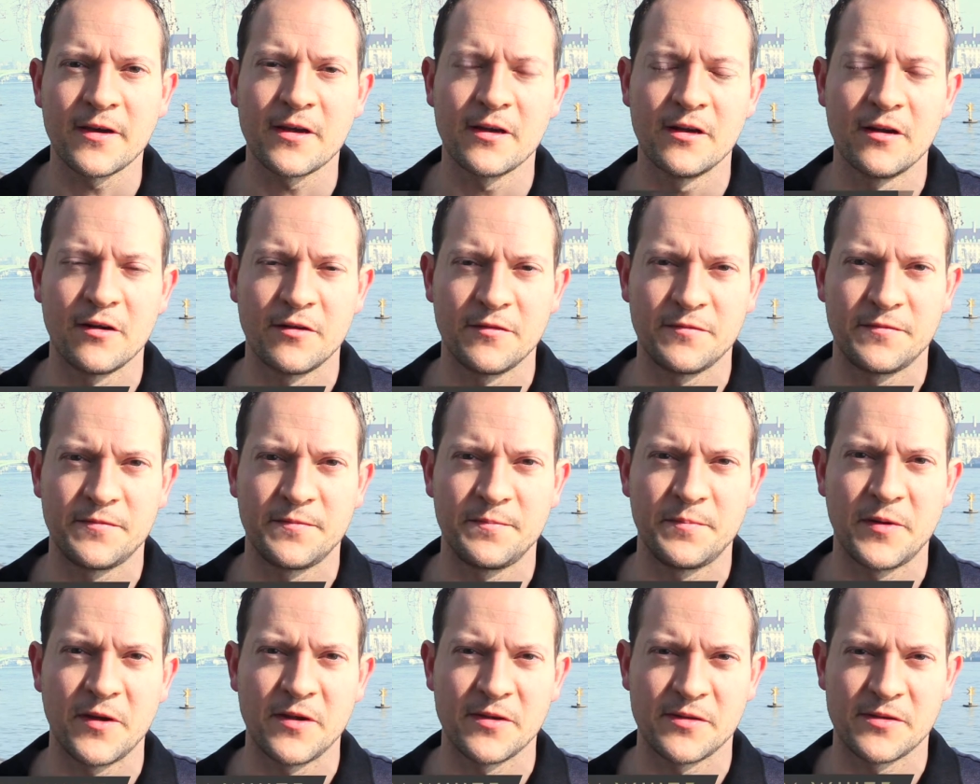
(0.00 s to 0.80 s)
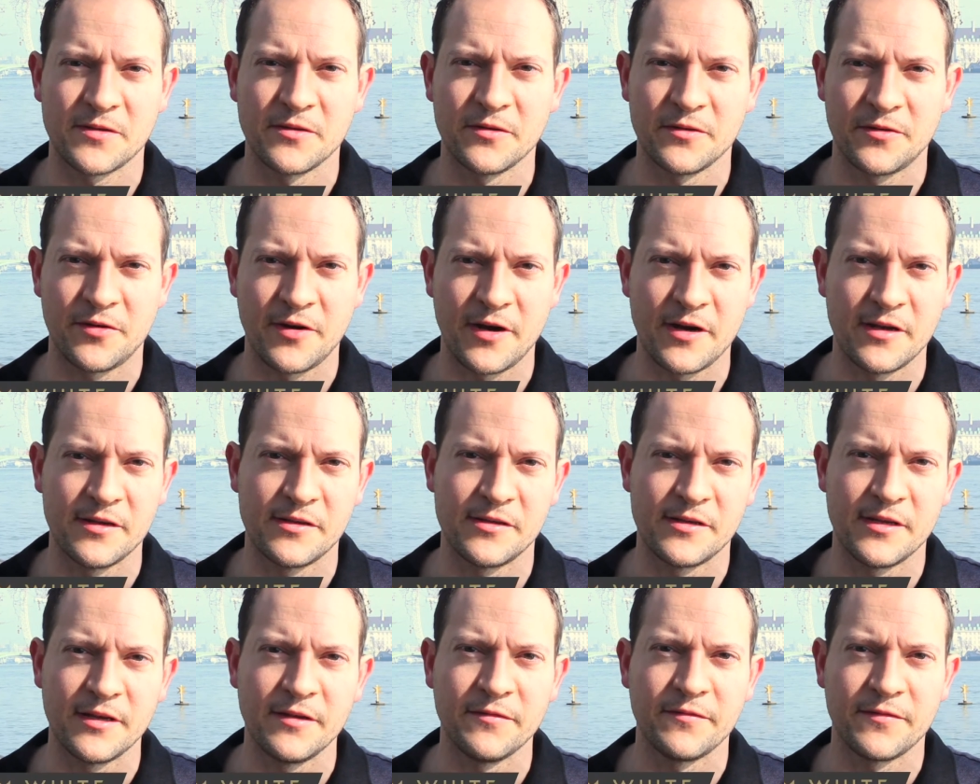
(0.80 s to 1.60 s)
A lot of personal trainers
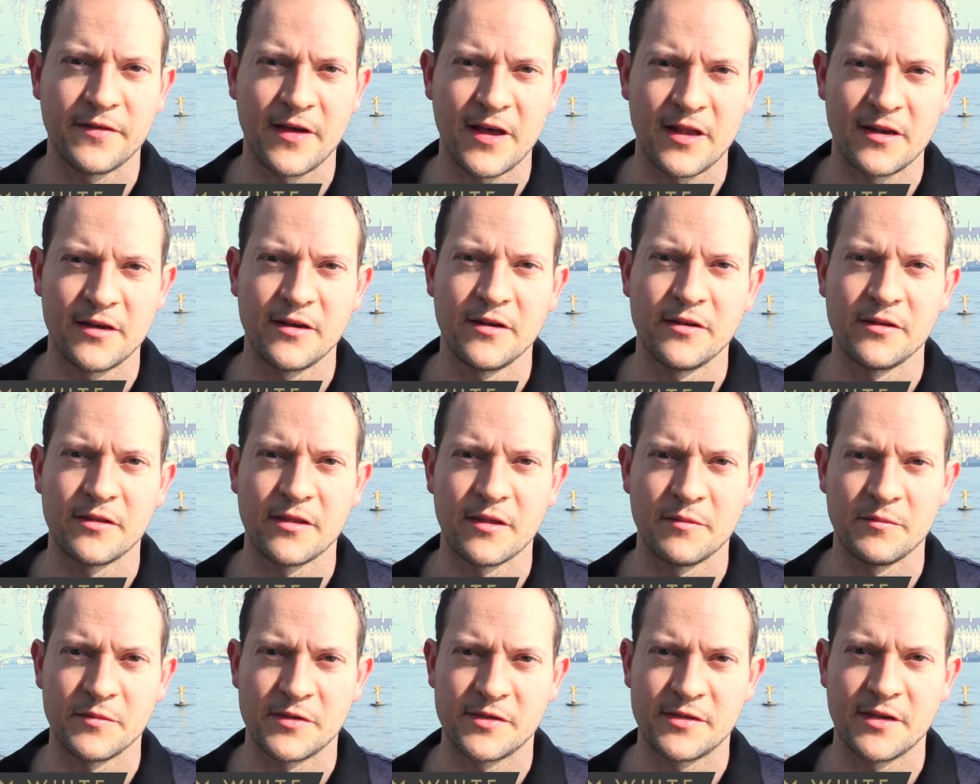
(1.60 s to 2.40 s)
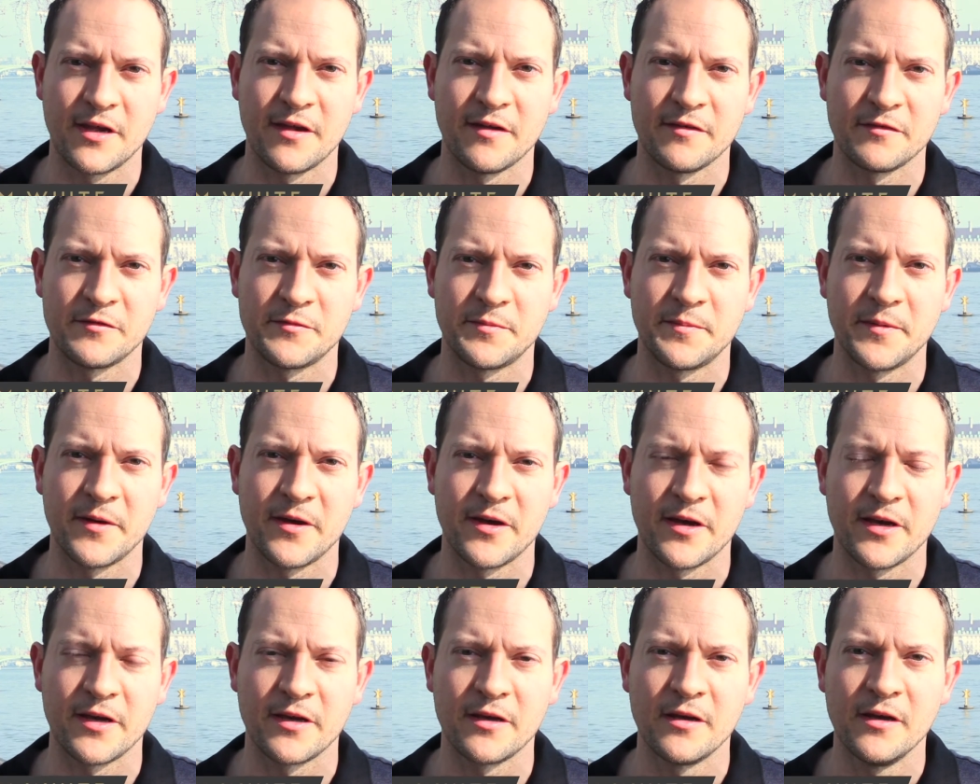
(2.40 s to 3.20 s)
devalue themselves
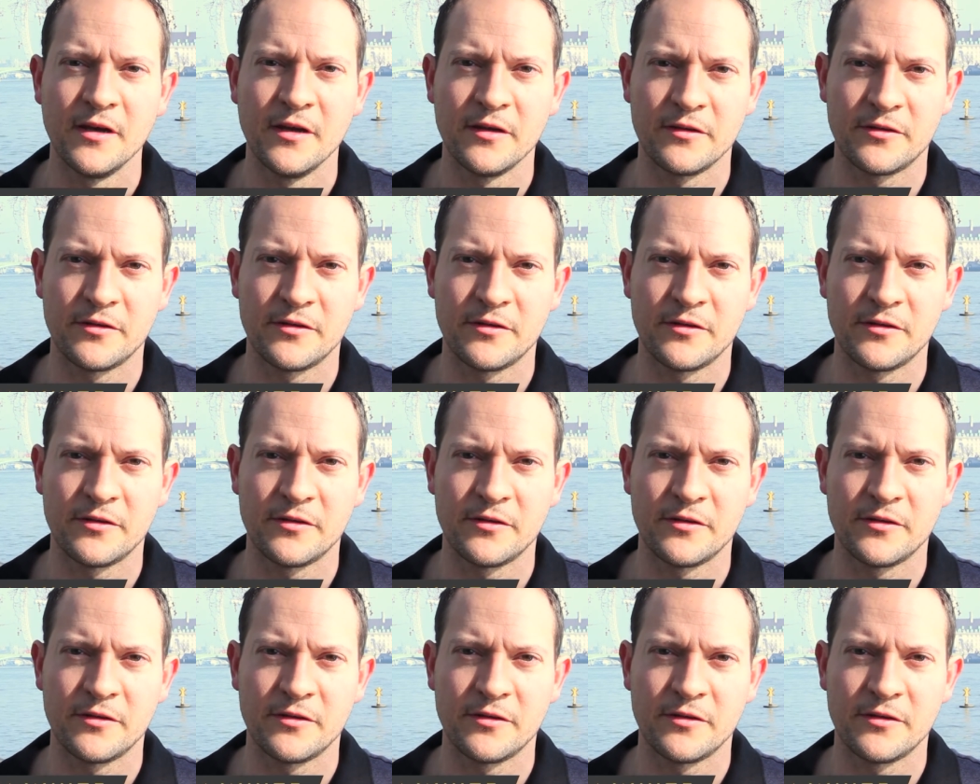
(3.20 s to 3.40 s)
by